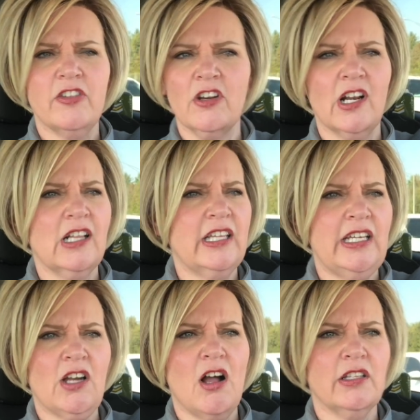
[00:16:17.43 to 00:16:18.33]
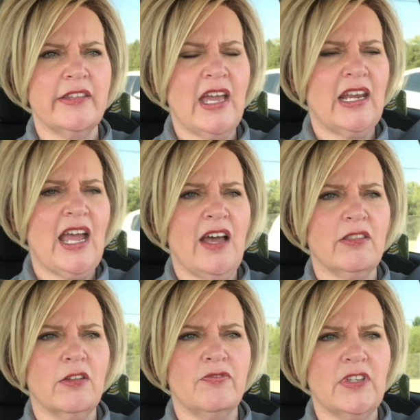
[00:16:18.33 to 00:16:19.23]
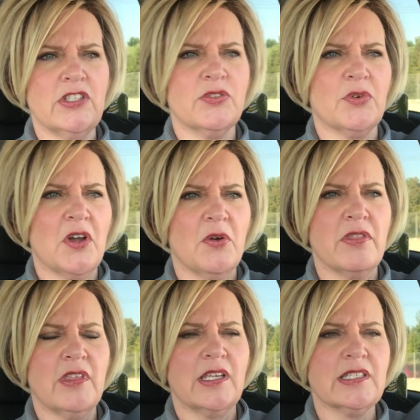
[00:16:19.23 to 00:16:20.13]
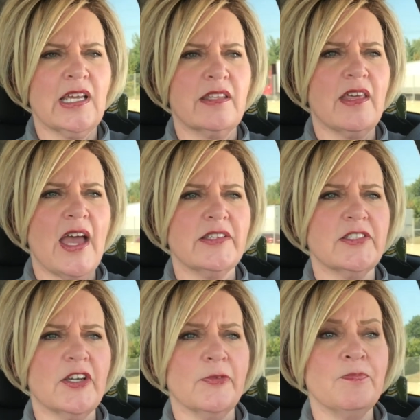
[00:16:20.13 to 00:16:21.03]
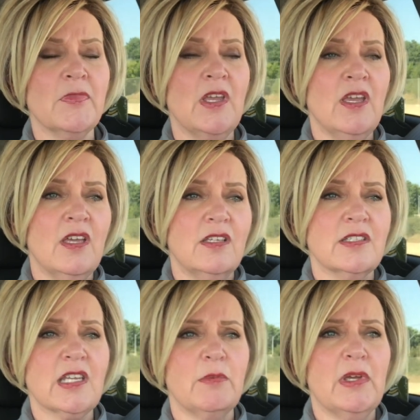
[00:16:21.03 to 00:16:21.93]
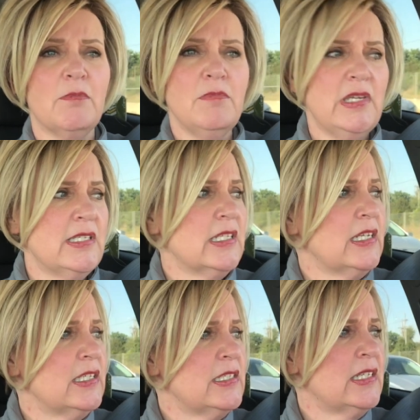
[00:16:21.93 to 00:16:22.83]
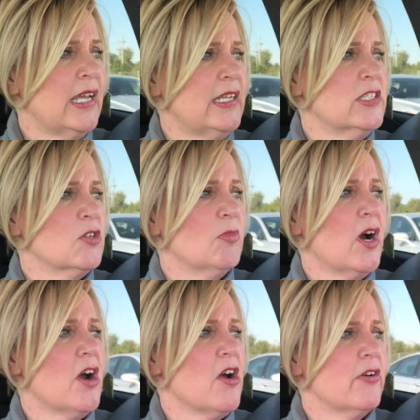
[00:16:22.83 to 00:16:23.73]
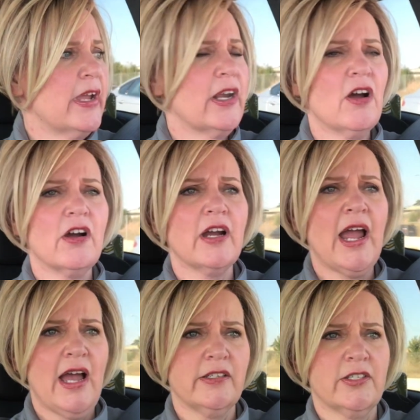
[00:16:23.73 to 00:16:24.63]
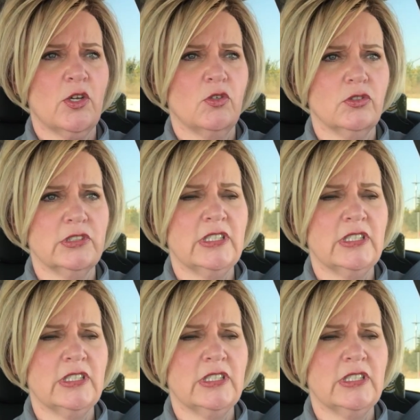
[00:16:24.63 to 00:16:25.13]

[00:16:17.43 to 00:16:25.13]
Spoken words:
They're going to clean all of that out in the fence row and things like that. So it's going to be a busy day tomorrow in our household.